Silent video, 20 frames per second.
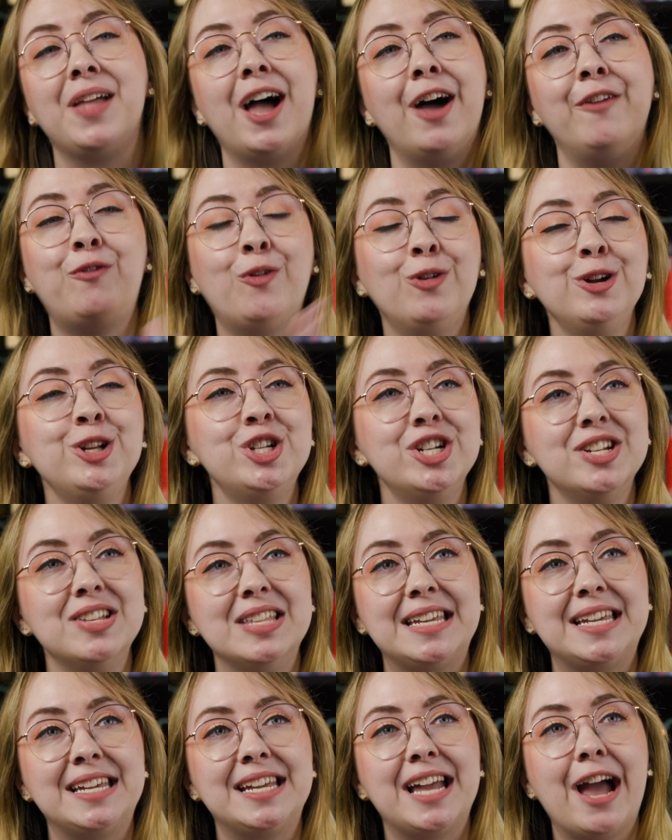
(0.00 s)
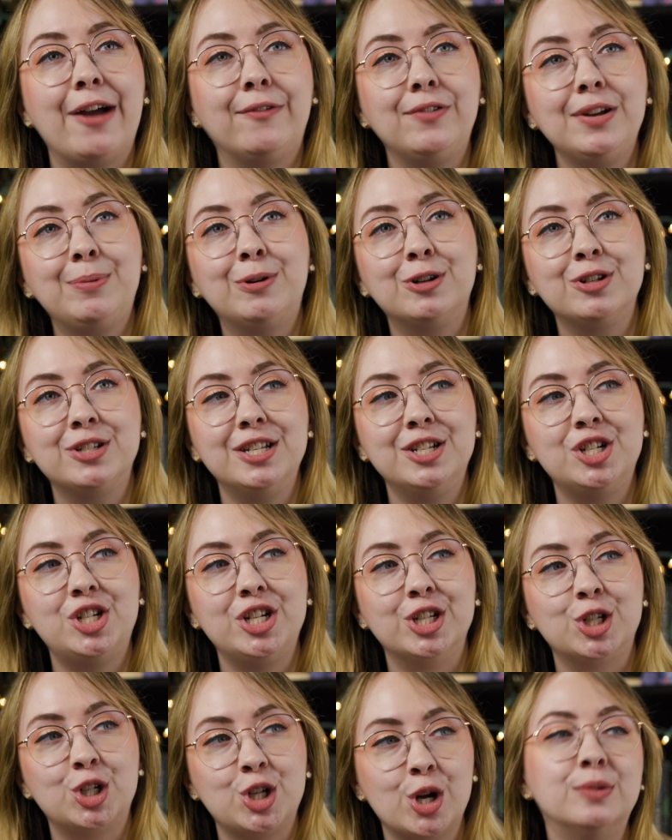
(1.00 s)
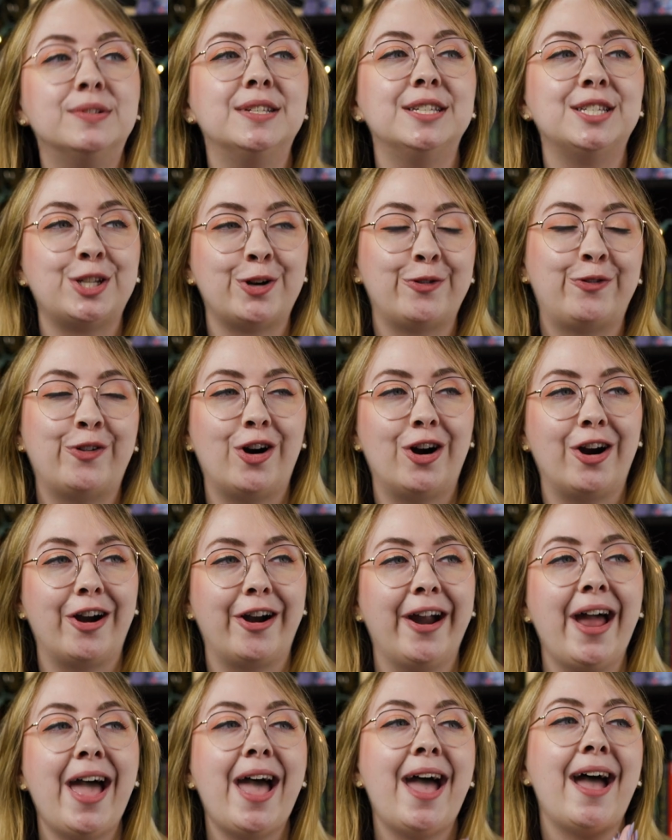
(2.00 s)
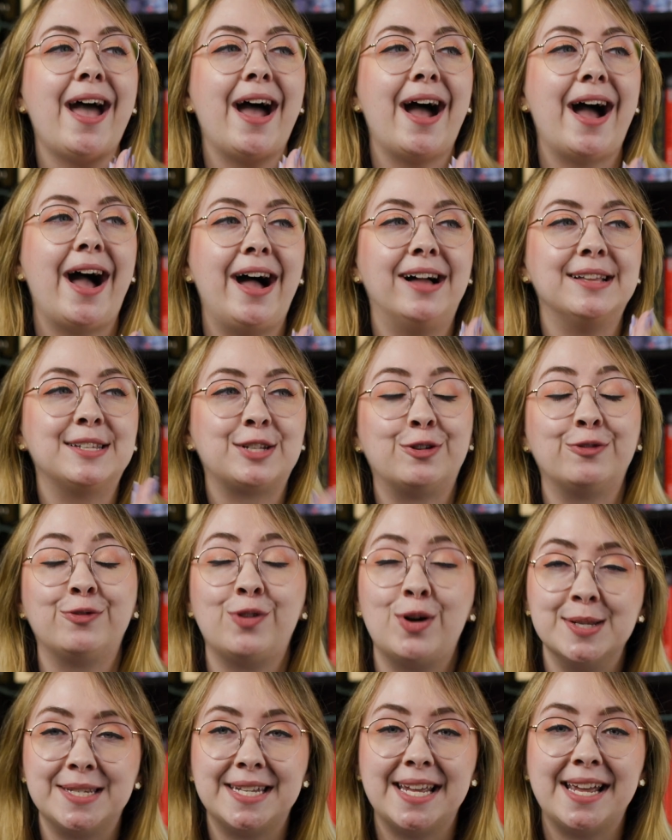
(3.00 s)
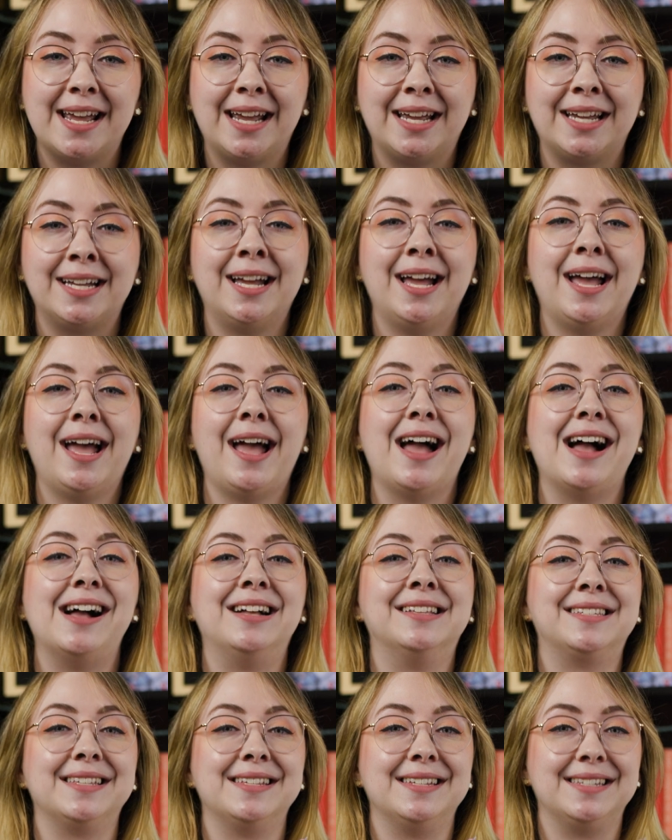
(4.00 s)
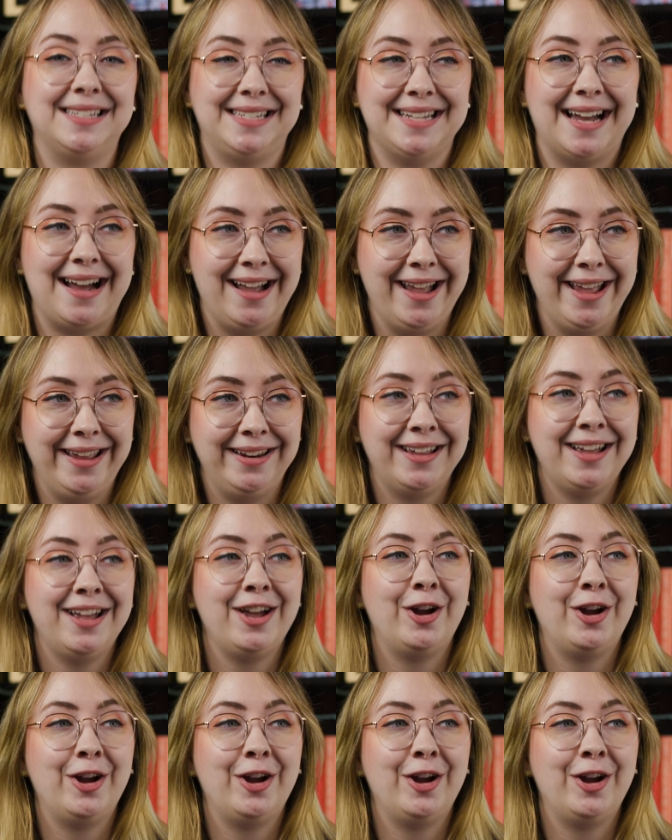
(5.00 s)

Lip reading: Unfortunately, every person she has chosen so far as her Fonte has died.